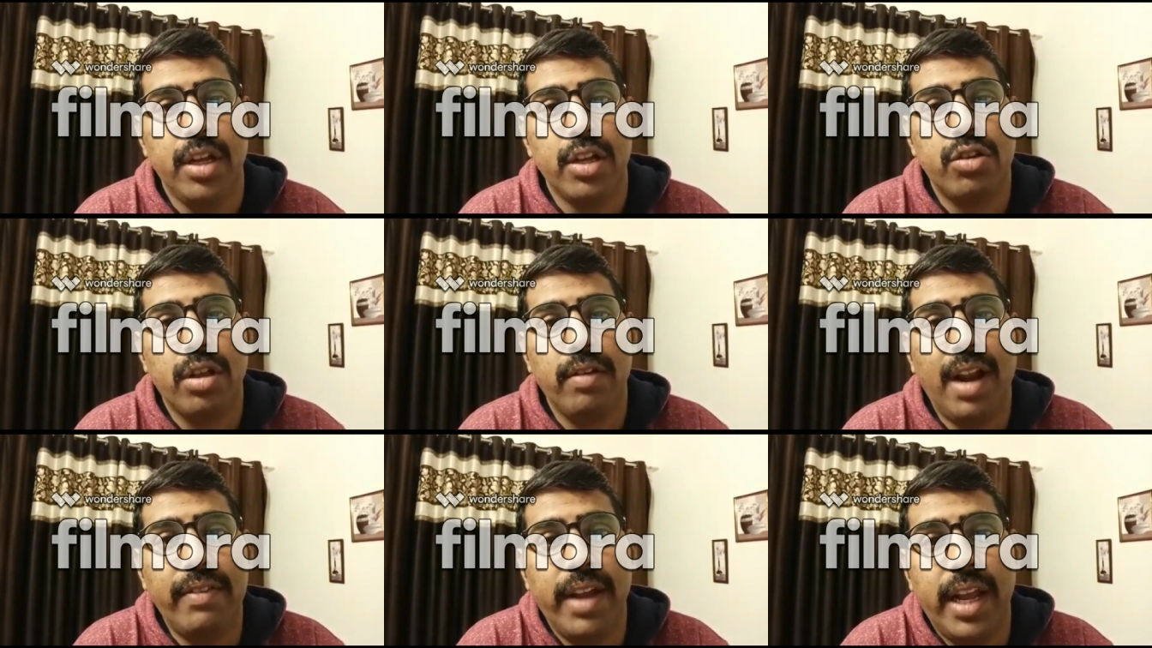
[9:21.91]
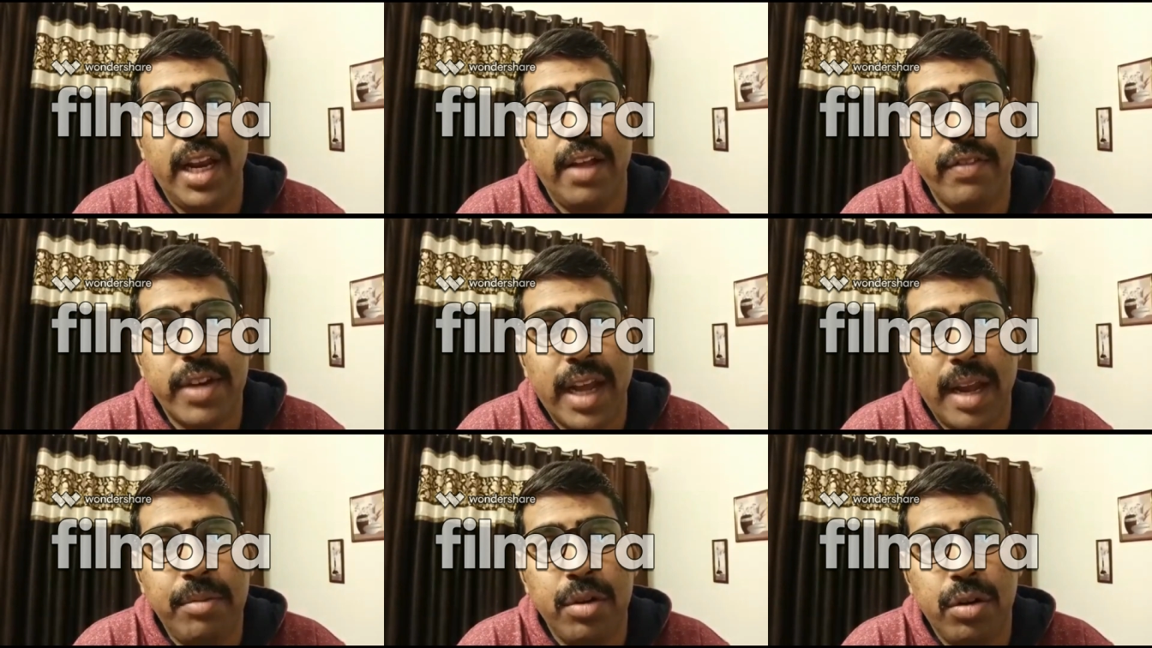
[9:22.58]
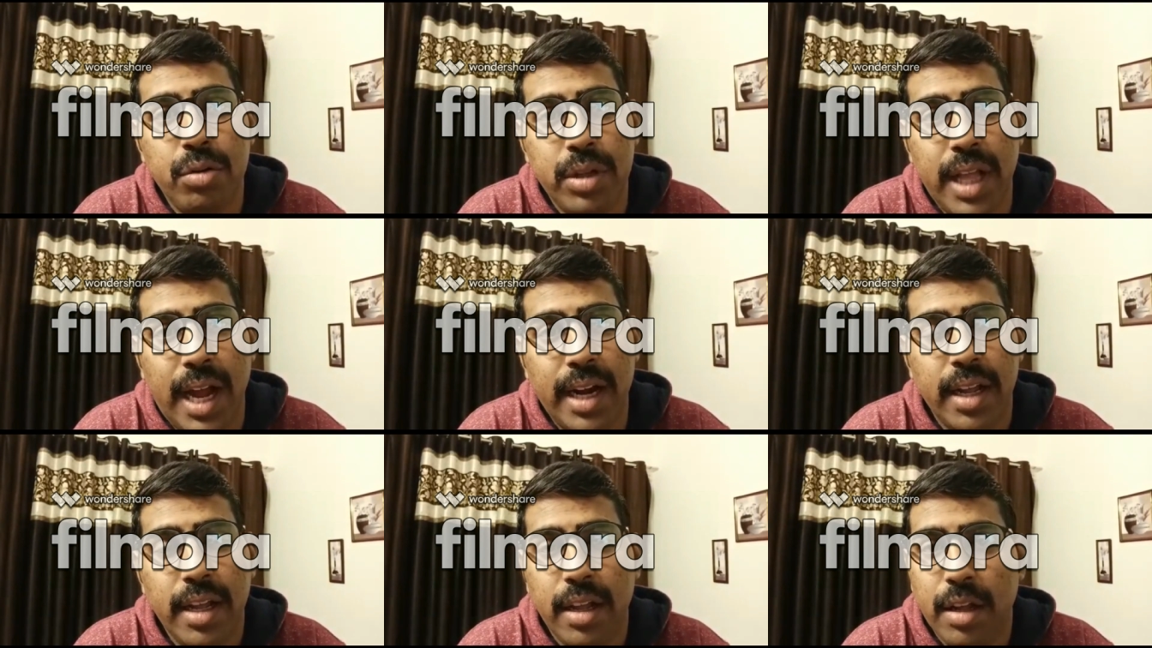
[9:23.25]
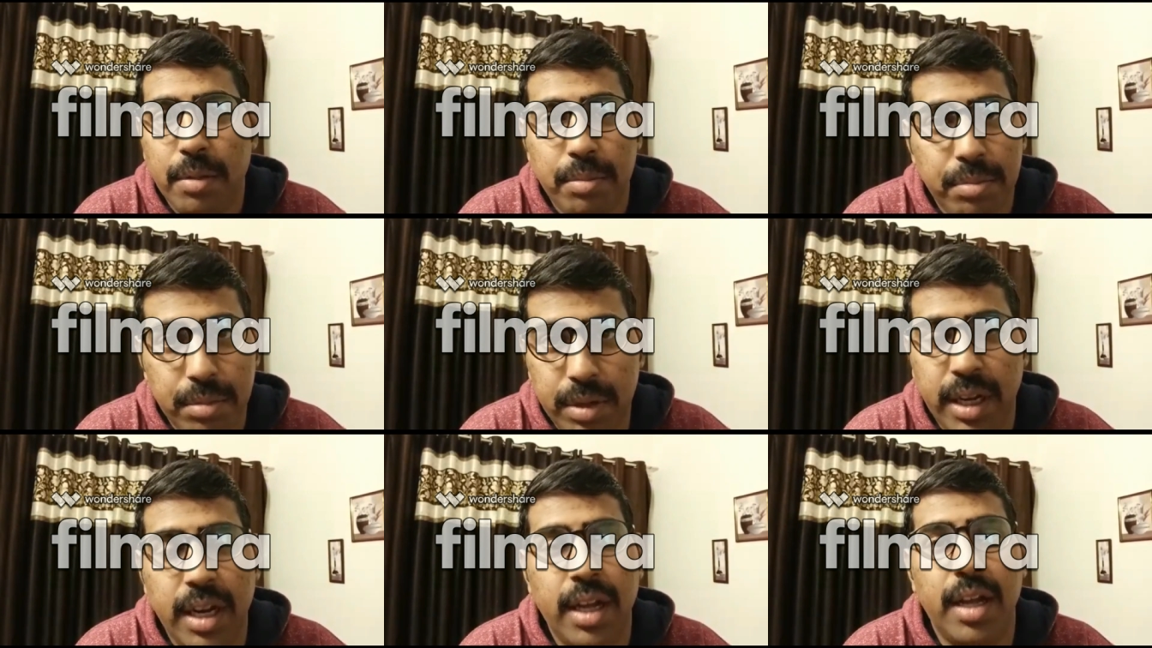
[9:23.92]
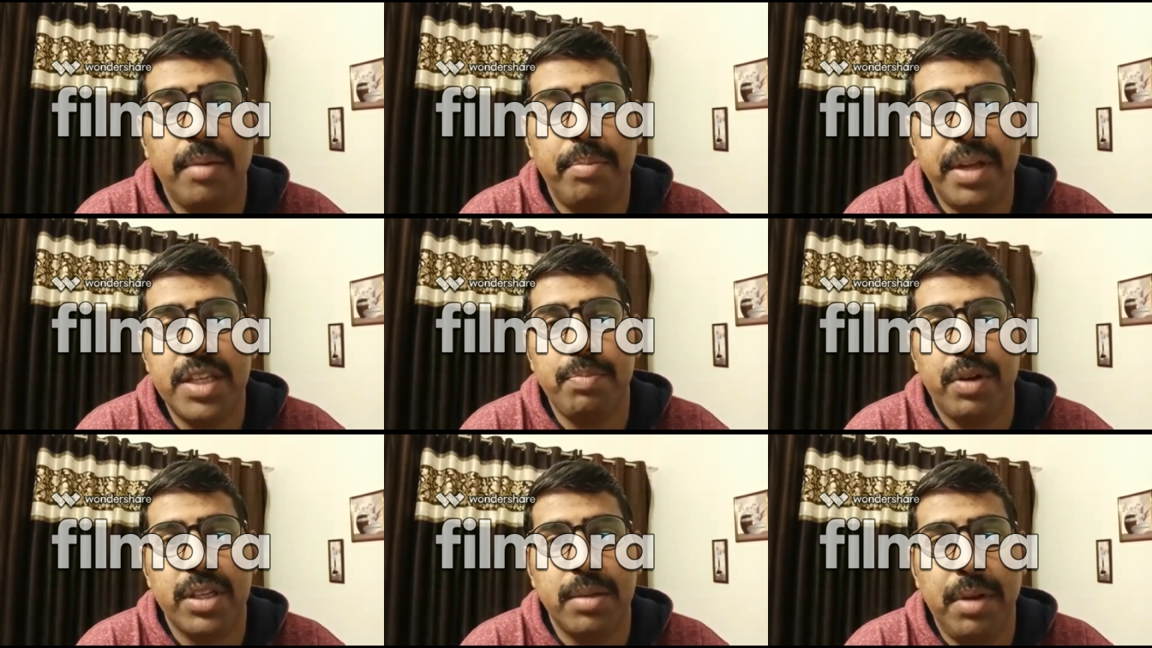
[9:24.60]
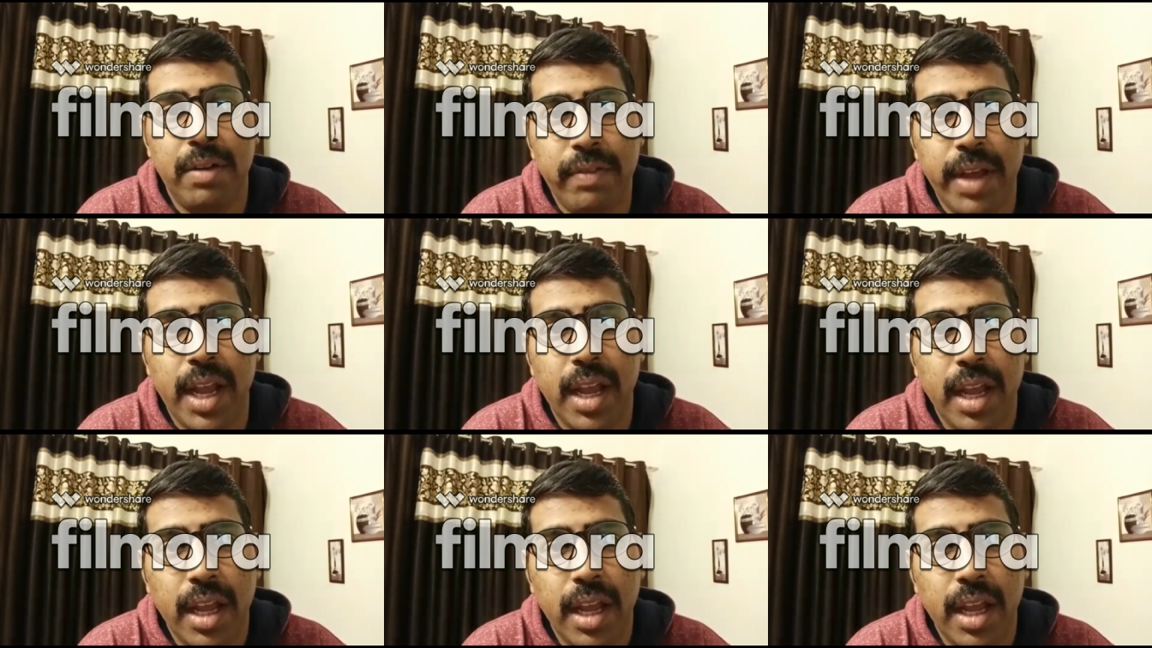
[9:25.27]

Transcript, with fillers: So you have enough time to do that in a best possible way.